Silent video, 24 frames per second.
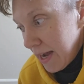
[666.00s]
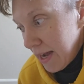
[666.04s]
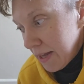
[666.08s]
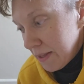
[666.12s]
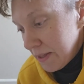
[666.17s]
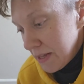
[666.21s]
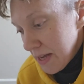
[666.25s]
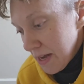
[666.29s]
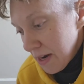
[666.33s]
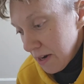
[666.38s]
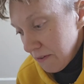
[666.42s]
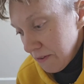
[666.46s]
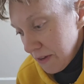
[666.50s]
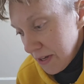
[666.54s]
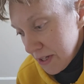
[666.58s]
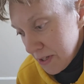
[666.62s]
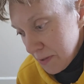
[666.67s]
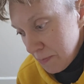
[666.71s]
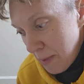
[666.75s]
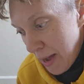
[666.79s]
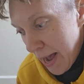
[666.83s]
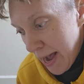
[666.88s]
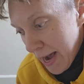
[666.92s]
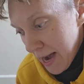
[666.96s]
at the end of
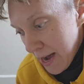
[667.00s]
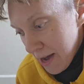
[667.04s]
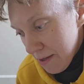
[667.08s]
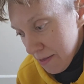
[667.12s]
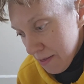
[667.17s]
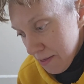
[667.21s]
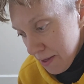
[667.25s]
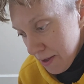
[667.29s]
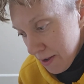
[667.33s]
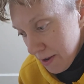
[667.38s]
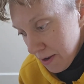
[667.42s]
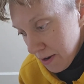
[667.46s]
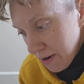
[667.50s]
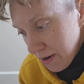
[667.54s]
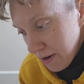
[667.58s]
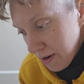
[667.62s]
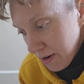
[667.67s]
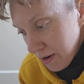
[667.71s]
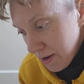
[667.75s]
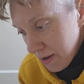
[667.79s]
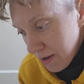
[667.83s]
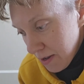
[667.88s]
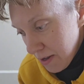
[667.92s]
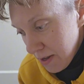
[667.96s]
his bath,
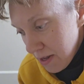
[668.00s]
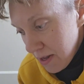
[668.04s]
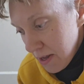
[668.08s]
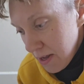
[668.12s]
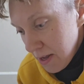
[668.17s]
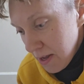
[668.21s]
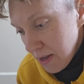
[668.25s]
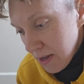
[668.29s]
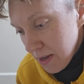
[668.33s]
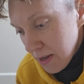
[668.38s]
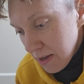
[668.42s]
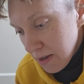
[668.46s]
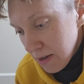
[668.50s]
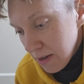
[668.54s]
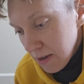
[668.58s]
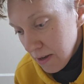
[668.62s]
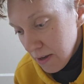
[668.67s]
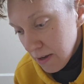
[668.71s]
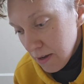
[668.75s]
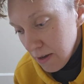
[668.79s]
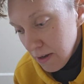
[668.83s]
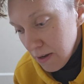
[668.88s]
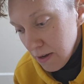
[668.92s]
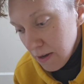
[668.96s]
he
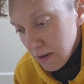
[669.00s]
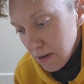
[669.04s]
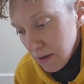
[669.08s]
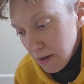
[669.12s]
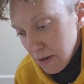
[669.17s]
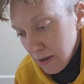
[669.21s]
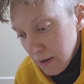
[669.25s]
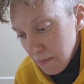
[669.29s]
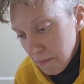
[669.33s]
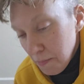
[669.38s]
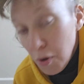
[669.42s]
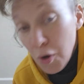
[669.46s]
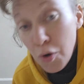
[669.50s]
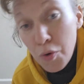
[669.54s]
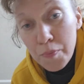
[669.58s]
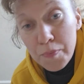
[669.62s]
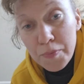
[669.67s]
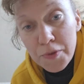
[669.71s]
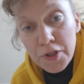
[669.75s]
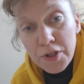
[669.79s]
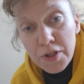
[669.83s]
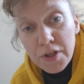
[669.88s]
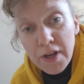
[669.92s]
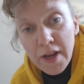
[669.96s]

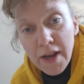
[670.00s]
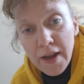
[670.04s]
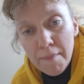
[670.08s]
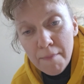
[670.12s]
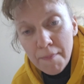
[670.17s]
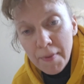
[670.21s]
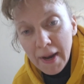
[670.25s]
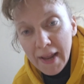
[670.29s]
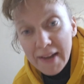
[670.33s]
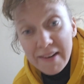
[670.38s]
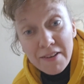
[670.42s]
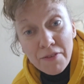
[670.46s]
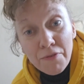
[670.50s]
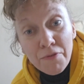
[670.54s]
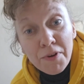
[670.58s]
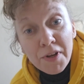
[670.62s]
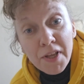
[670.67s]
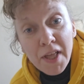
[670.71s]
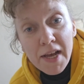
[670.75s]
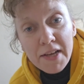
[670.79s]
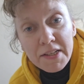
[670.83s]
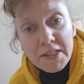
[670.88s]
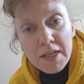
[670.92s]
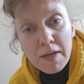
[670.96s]
pooped, but I didn't
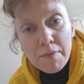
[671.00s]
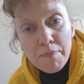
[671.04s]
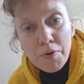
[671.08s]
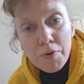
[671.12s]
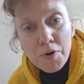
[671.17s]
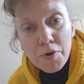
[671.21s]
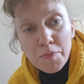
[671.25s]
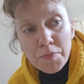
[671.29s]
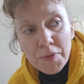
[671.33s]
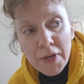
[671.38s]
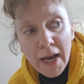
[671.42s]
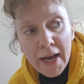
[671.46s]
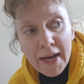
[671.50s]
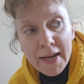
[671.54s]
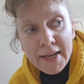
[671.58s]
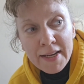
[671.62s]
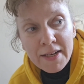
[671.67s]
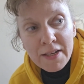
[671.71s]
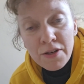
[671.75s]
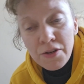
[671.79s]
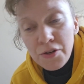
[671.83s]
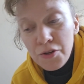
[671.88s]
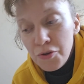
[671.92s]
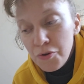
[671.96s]
realize he pooped.
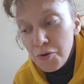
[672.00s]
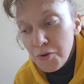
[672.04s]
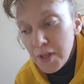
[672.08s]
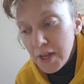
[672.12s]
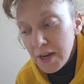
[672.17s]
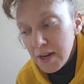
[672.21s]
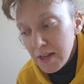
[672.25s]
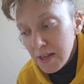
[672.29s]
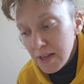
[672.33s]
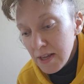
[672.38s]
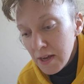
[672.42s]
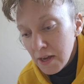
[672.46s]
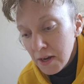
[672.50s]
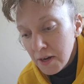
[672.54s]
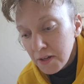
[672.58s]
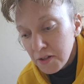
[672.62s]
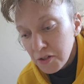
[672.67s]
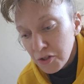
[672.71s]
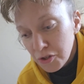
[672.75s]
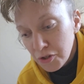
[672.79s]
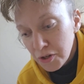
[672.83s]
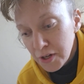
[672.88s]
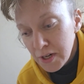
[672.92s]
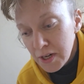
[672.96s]
I knew that he had
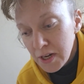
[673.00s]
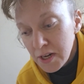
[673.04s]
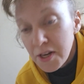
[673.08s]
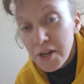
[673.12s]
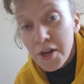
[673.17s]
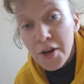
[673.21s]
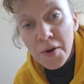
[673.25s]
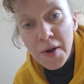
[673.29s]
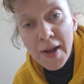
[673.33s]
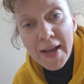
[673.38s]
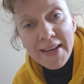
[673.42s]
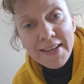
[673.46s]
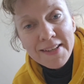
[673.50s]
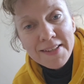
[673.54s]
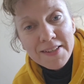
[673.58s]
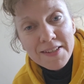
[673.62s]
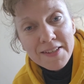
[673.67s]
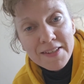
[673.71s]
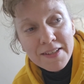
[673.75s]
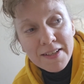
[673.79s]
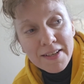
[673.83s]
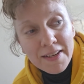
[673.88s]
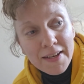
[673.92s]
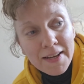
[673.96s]
excreted
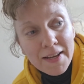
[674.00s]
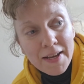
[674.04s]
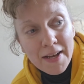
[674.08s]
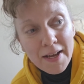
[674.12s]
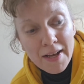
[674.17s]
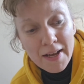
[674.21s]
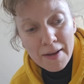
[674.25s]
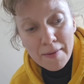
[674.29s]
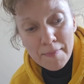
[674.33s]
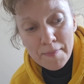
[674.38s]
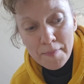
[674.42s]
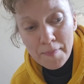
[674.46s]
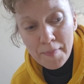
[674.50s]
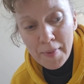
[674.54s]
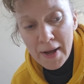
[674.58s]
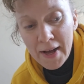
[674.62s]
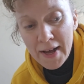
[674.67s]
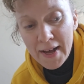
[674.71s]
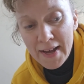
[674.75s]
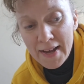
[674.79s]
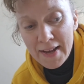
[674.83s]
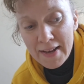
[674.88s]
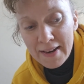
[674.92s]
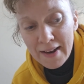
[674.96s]
urates,
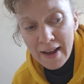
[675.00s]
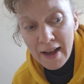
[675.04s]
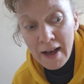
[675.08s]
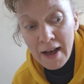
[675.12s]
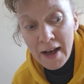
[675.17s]
but